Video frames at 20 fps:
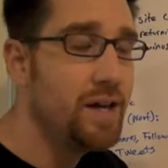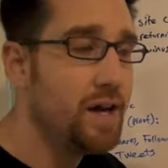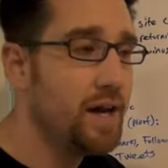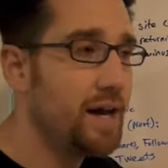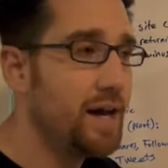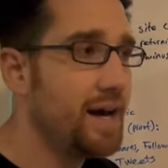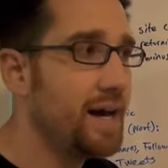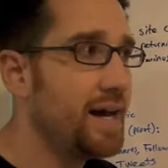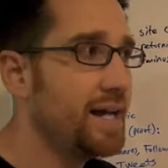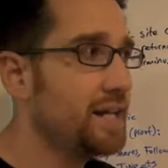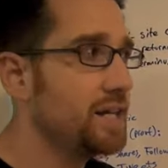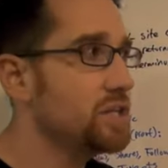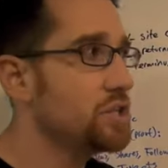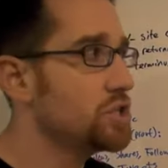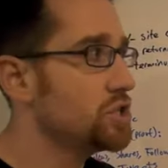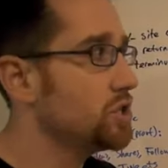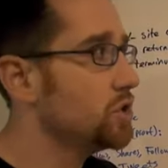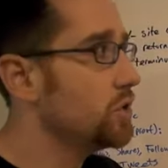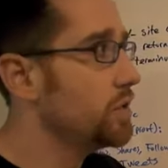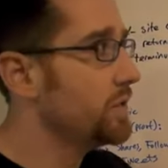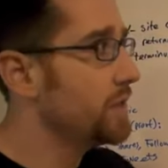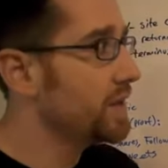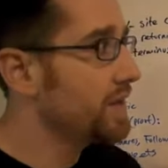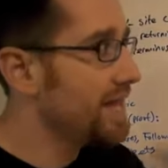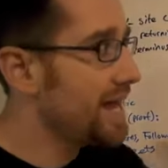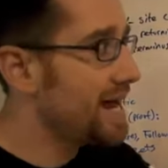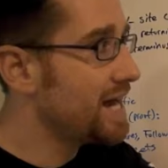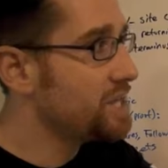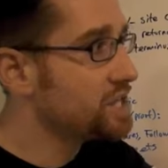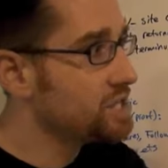I can show that the
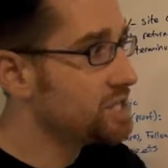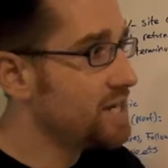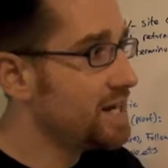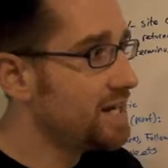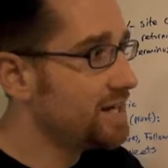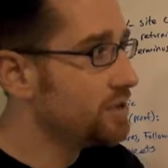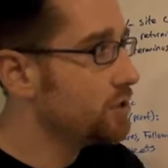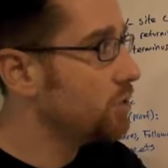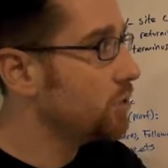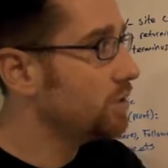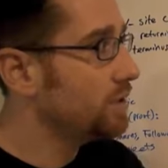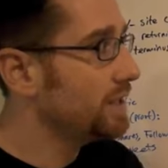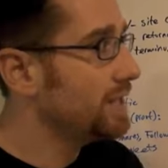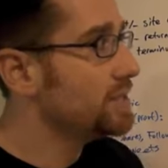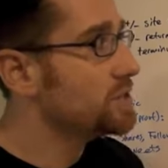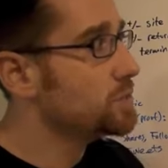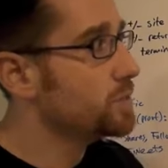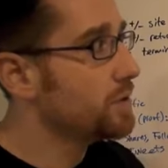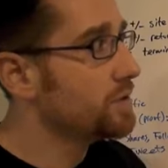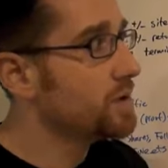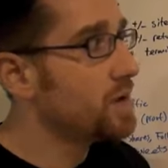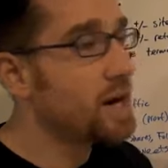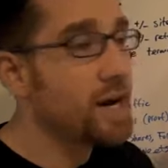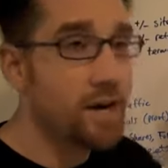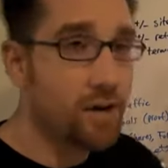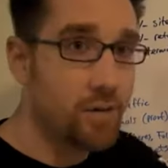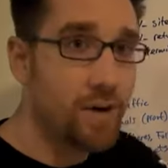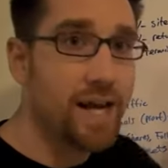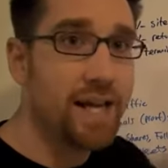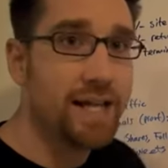cache date correlates with
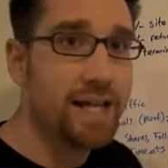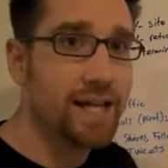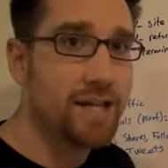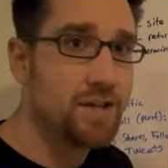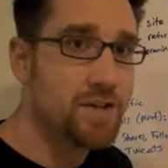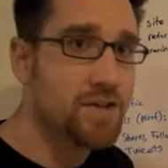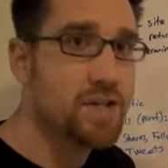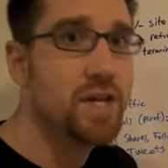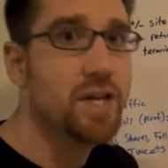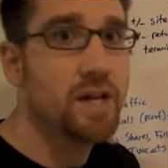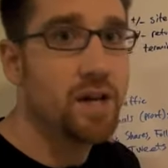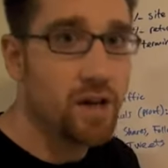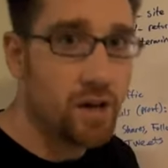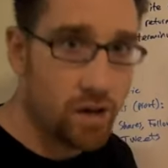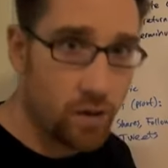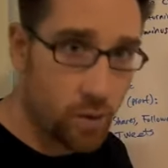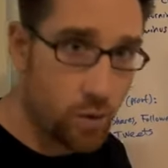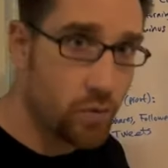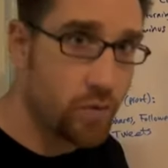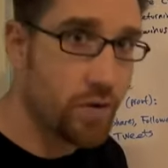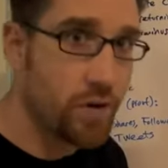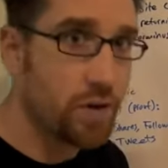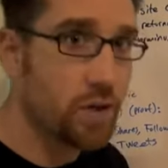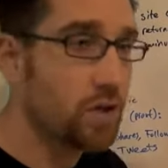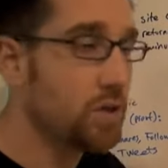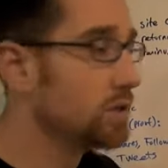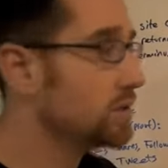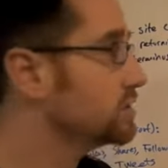higher rankings over the long